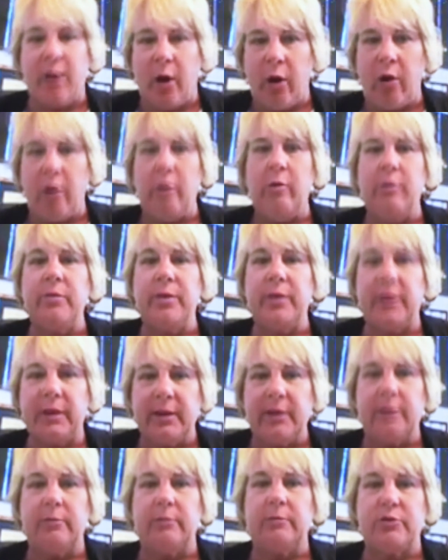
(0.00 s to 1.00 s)
all the
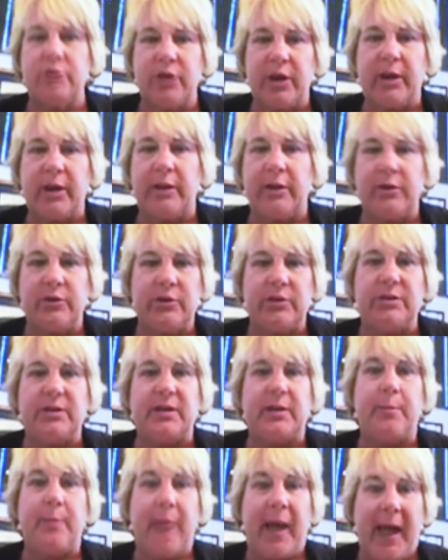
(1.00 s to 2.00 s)
little challenges
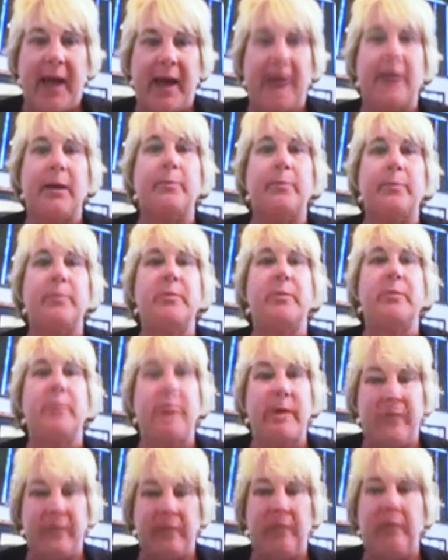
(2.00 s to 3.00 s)
that add up to be
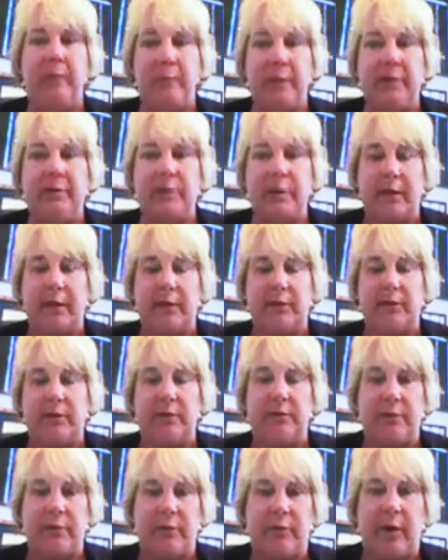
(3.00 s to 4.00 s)
very big challenges
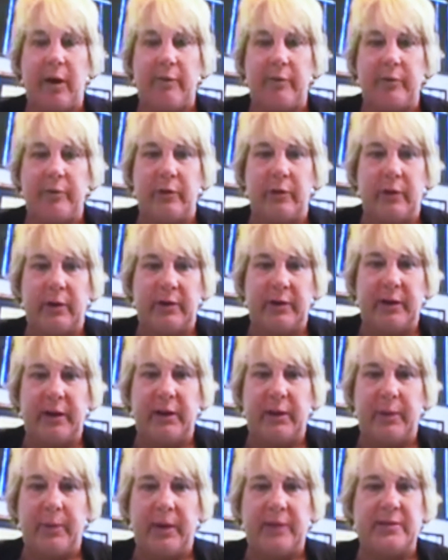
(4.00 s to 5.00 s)
for drivers on a
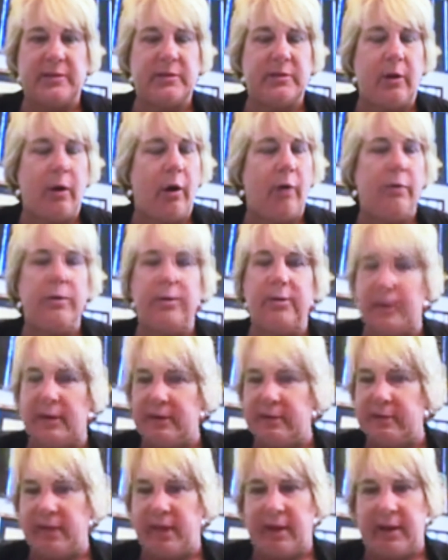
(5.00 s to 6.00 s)
daily basis, all the
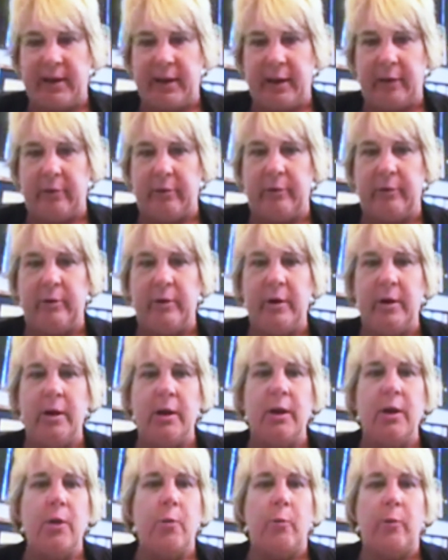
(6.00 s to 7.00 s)
things they encounter
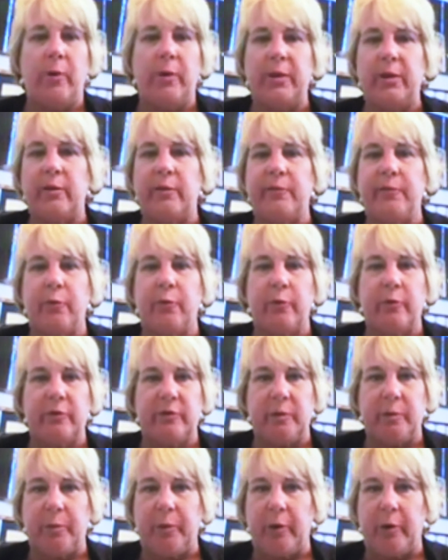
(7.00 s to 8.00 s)
when they're
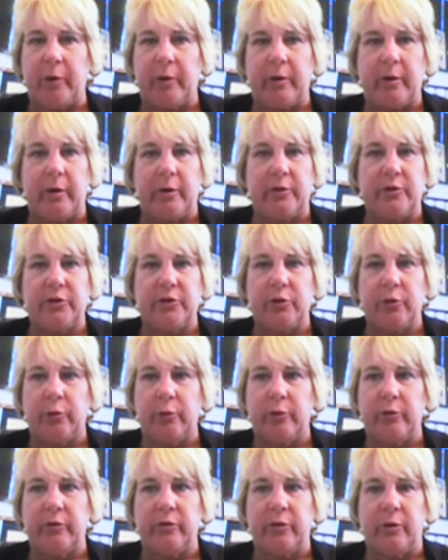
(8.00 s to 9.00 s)
forced to park on
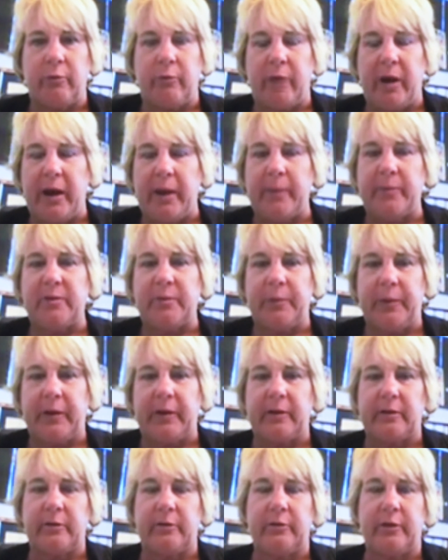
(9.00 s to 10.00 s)
shoulders and ramps because
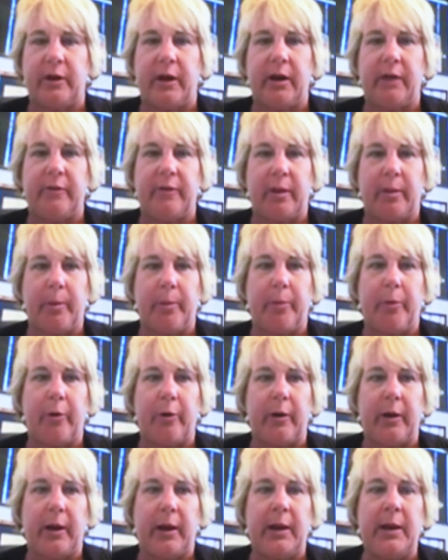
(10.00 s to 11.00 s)
there's not available
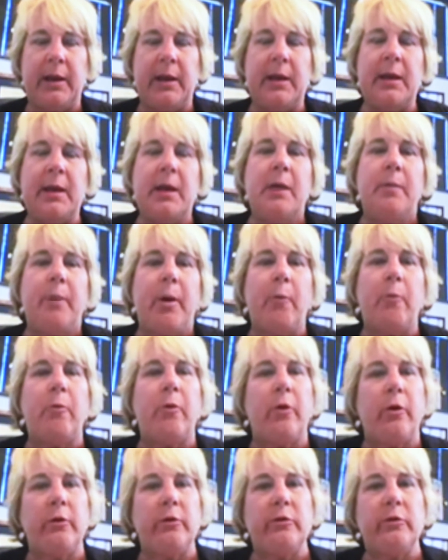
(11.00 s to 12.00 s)
parking. But we're
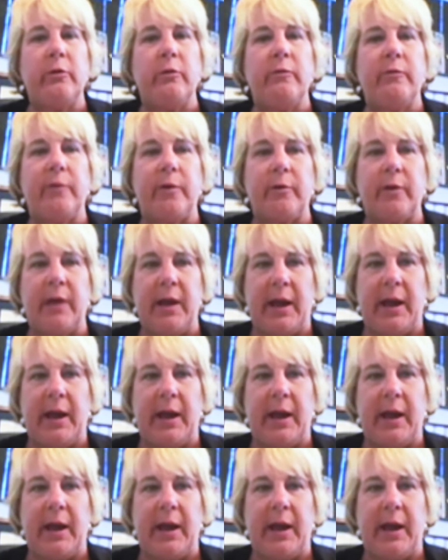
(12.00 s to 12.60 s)
also very